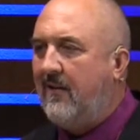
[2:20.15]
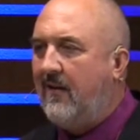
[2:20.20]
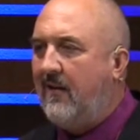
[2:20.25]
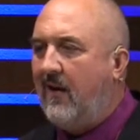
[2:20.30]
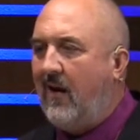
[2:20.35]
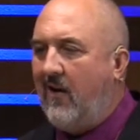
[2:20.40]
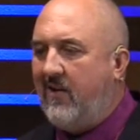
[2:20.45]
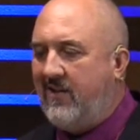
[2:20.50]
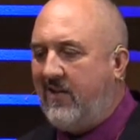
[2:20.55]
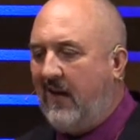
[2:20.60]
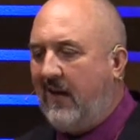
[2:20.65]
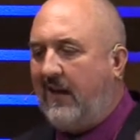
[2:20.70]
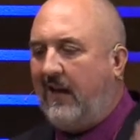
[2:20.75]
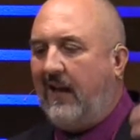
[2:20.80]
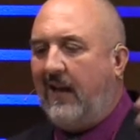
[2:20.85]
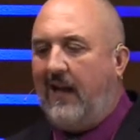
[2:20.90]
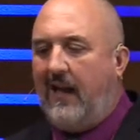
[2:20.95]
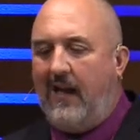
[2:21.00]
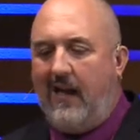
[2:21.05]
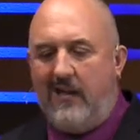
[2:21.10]

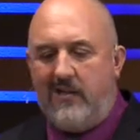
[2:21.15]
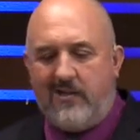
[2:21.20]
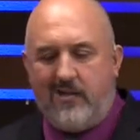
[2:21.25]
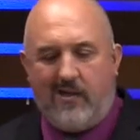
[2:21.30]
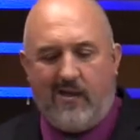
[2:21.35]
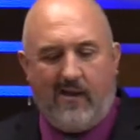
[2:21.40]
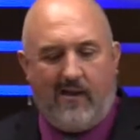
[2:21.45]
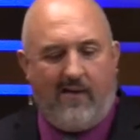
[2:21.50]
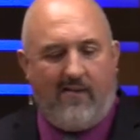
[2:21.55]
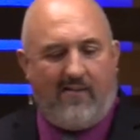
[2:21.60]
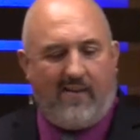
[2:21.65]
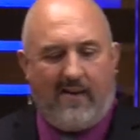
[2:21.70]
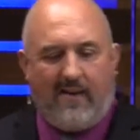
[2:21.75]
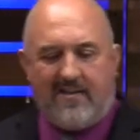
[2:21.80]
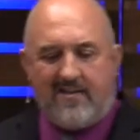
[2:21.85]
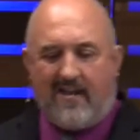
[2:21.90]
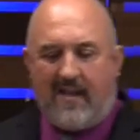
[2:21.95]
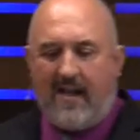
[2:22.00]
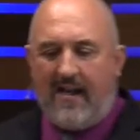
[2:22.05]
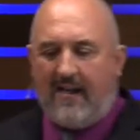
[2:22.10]
articulation, and things
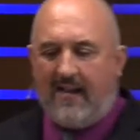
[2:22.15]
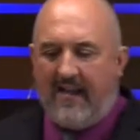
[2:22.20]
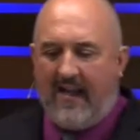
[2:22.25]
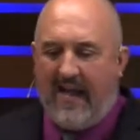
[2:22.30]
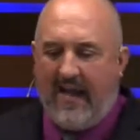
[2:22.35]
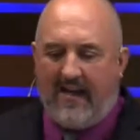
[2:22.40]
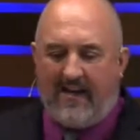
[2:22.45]
like that.